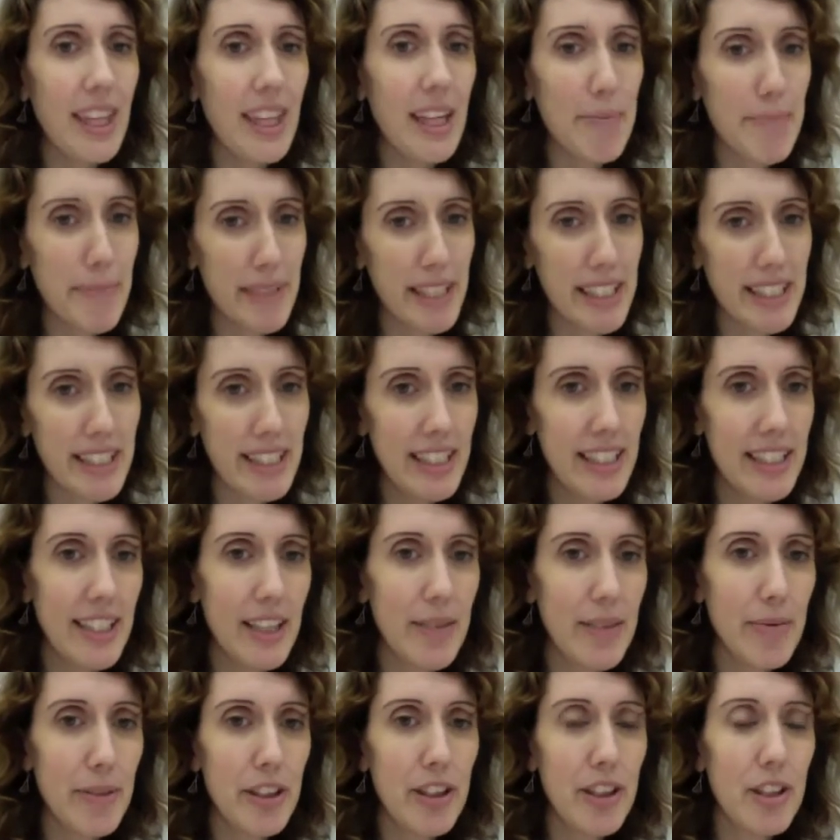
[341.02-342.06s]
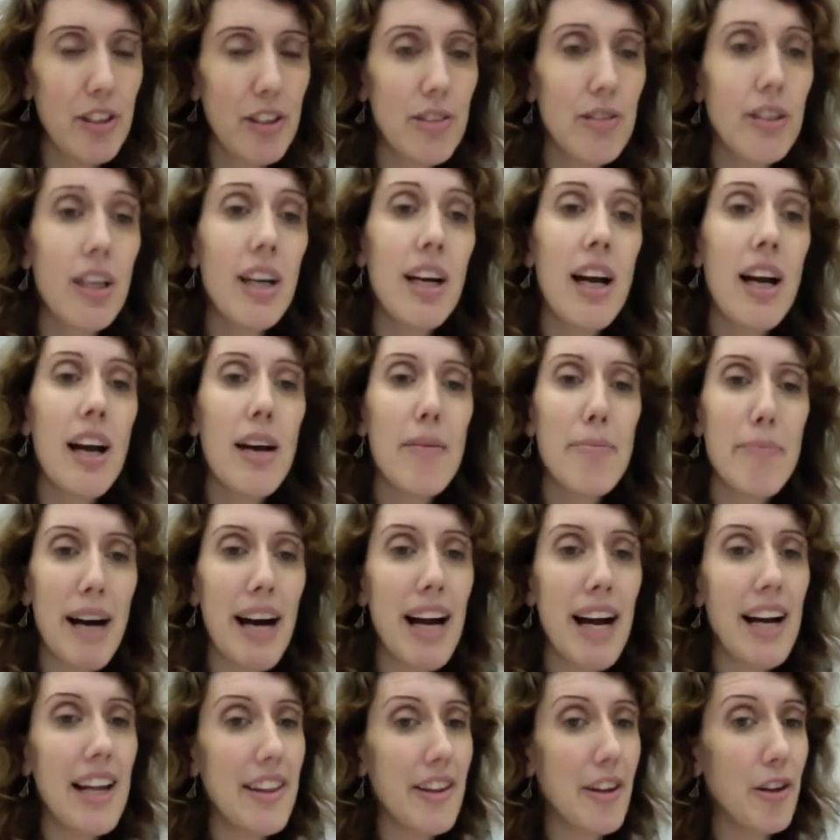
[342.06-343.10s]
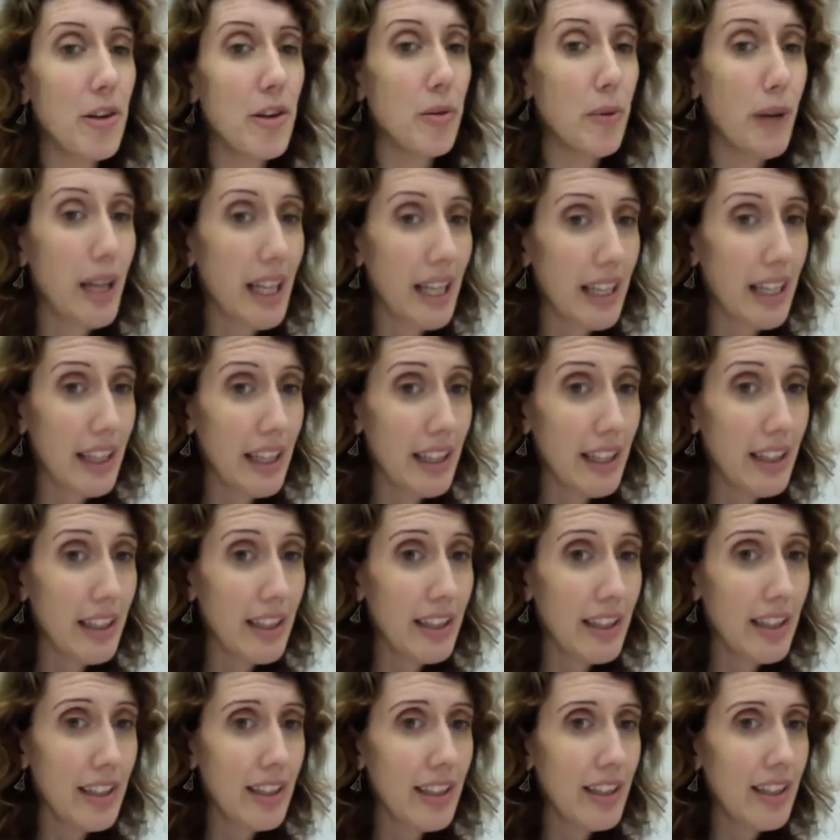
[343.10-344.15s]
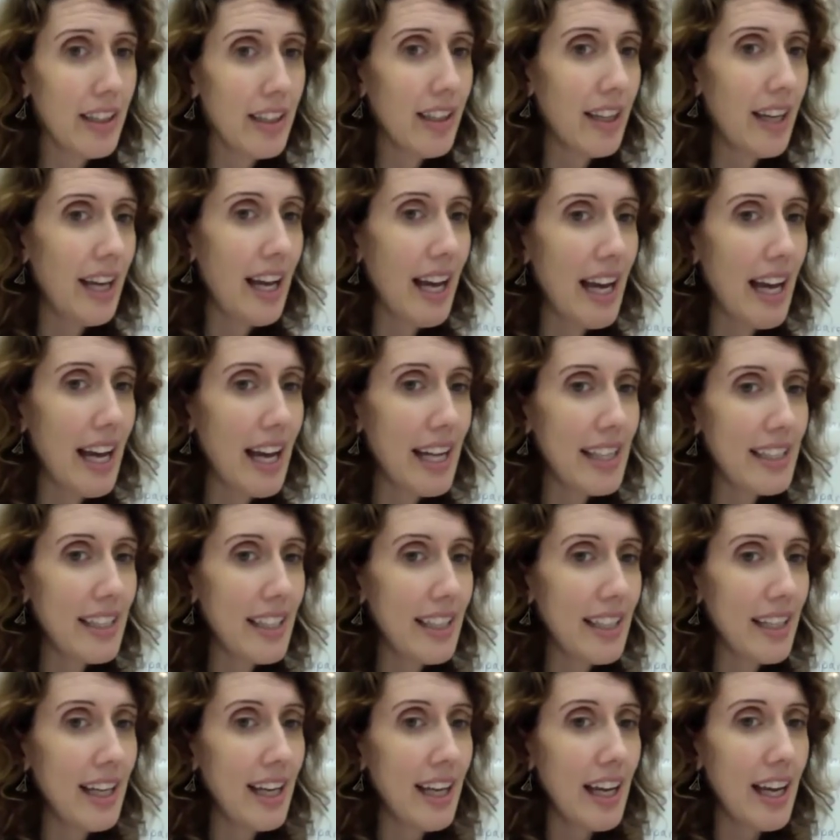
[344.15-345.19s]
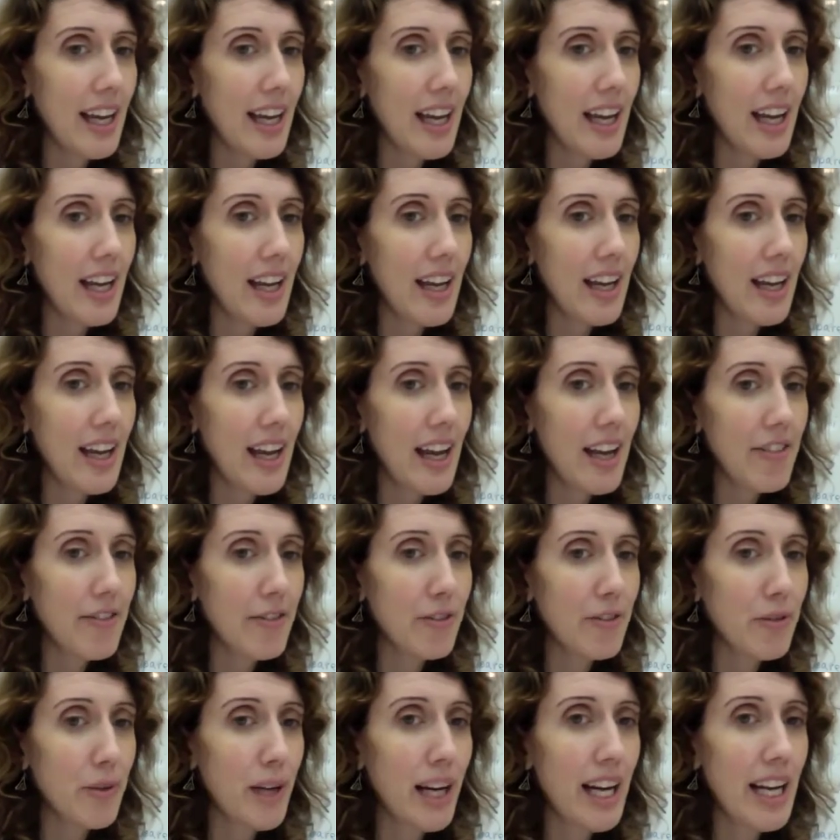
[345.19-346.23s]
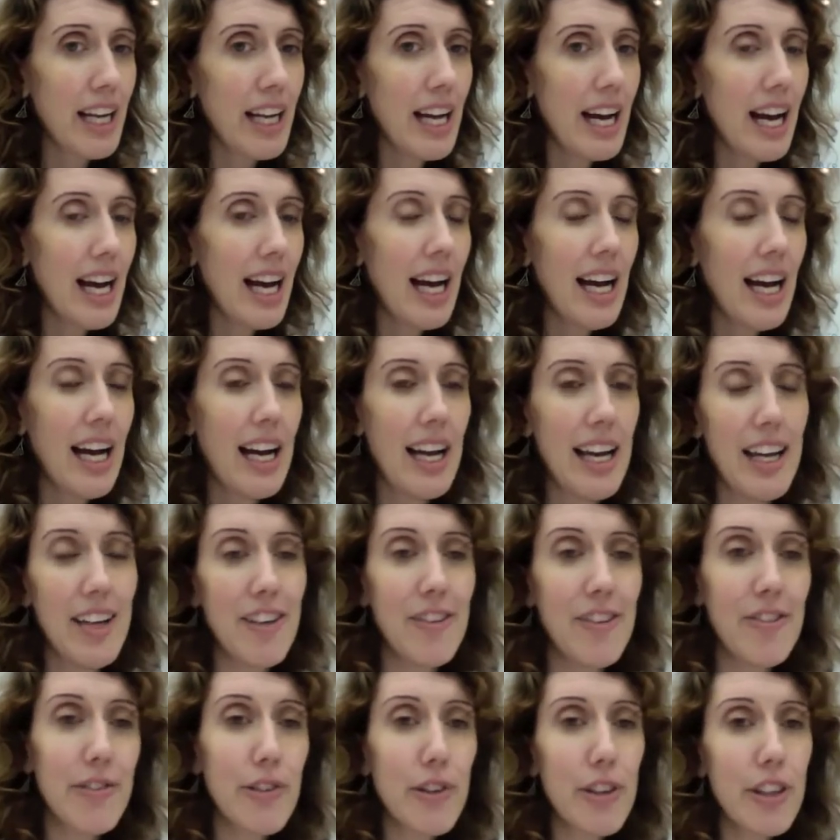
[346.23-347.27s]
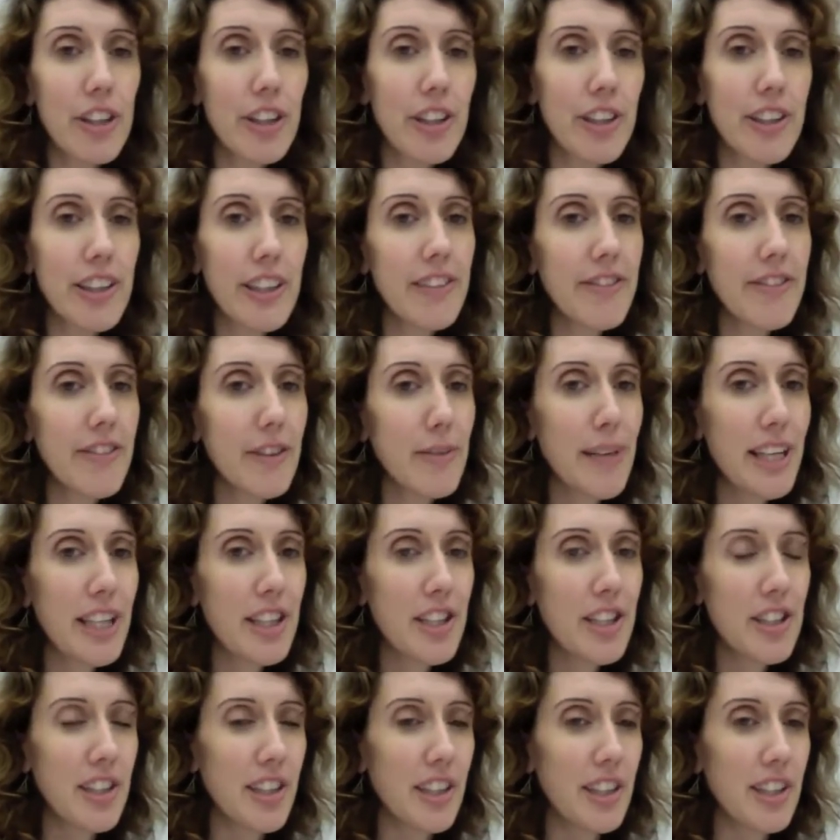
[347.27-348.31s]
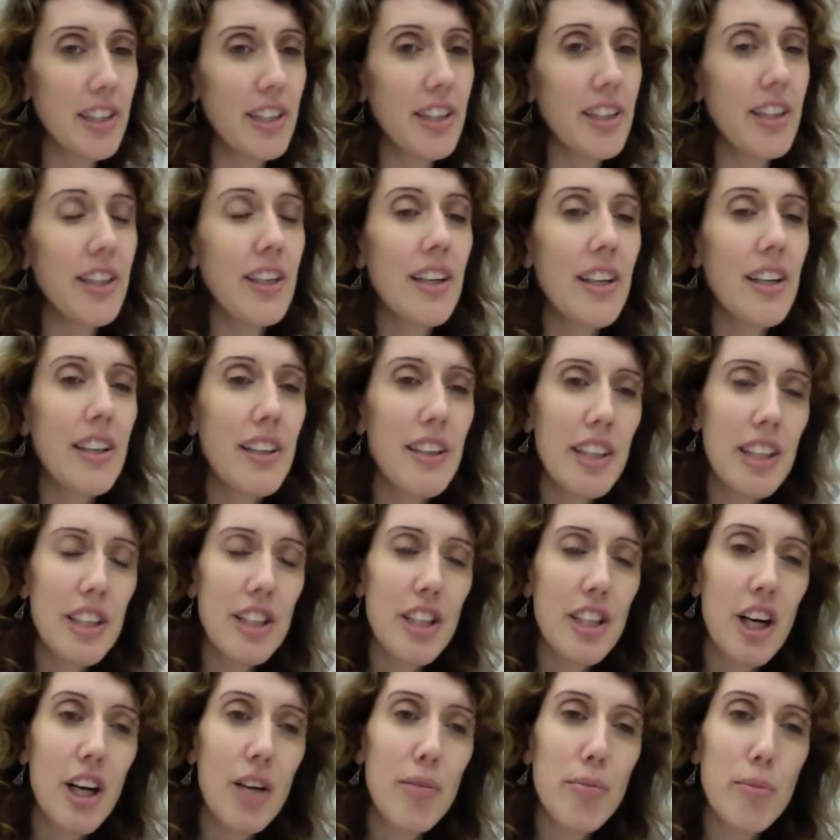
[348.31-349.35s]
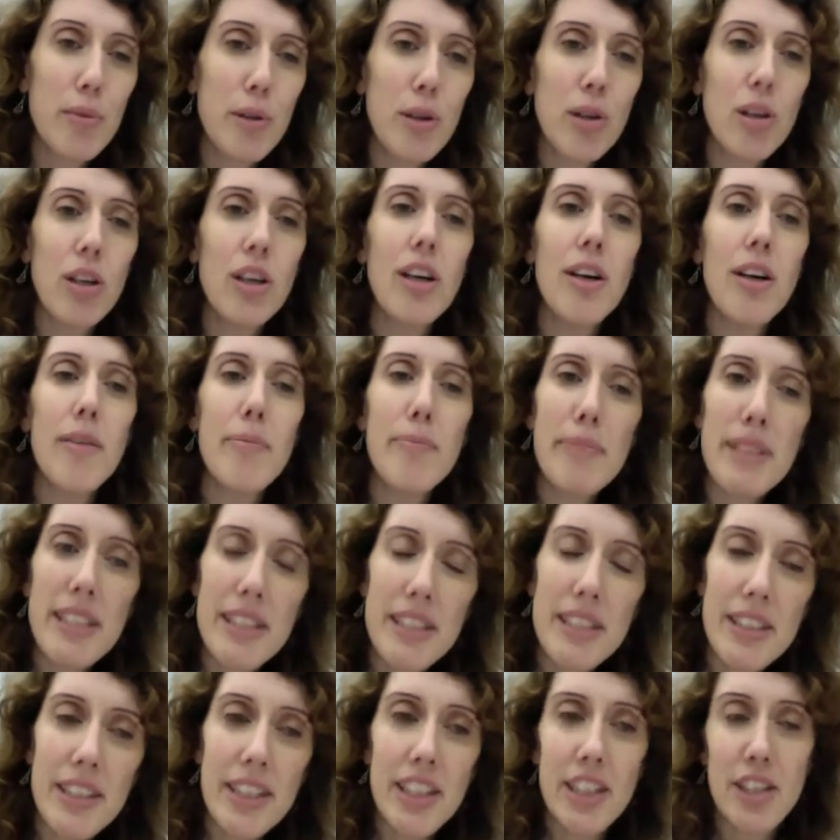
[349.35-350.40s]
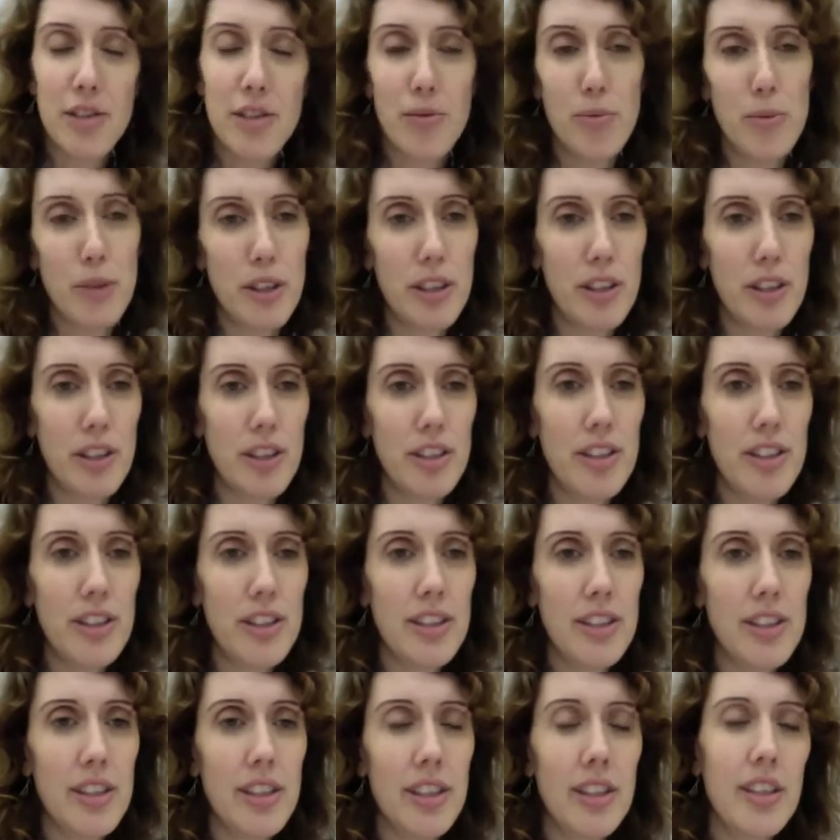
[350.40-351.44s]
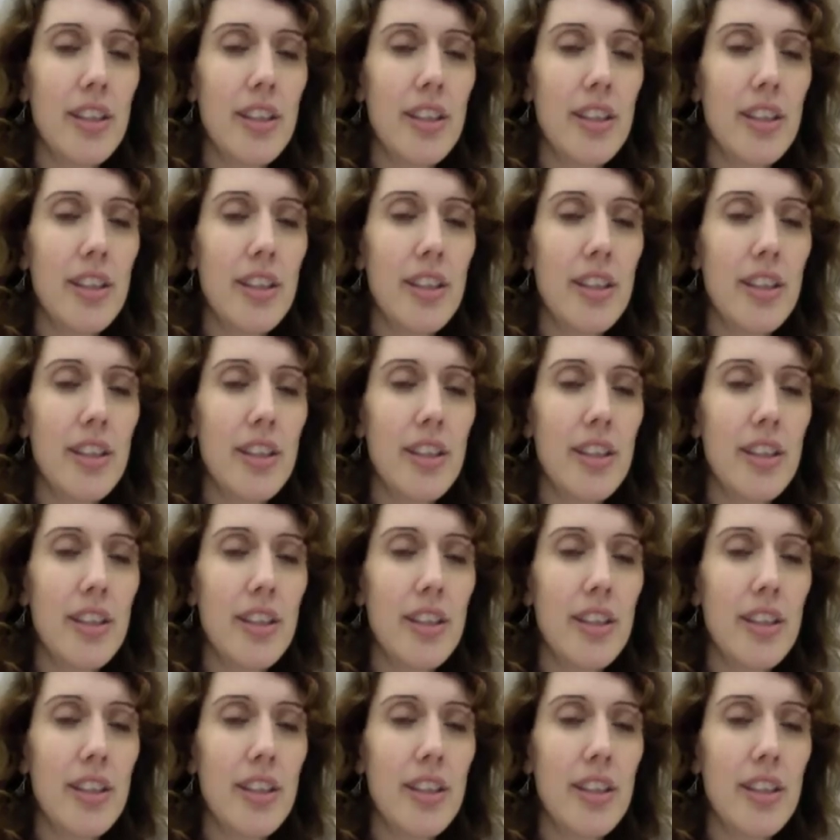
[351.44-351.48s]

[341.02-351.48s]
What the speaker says: BTW, by the way, and FYI, for your information. These are more business words.